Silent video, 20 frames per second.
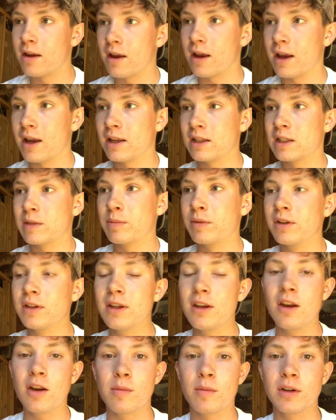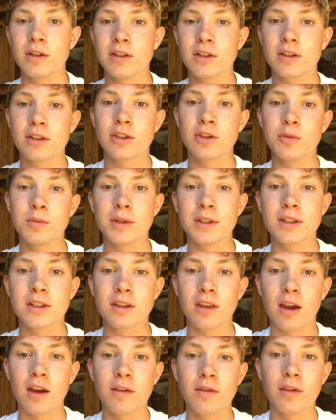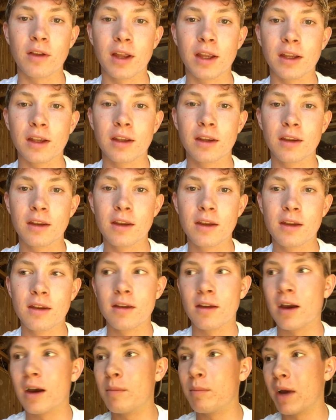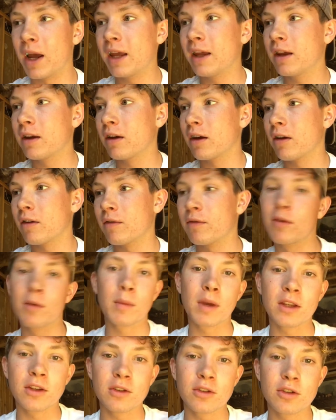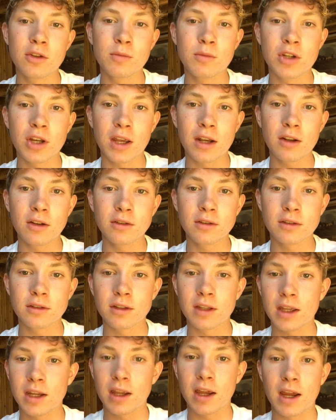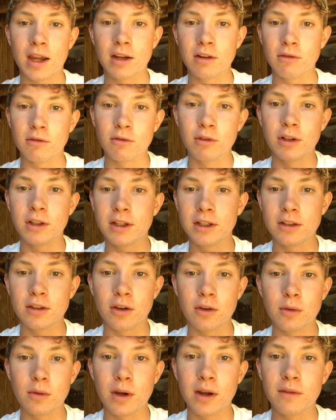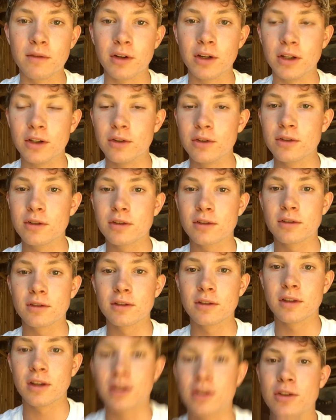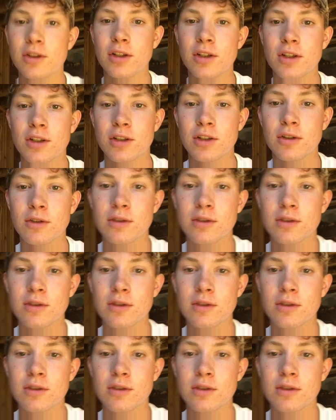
and spent it on a bunch of stupid stuff like a mic for my YouTube channel that I really don't ever use. I usually just use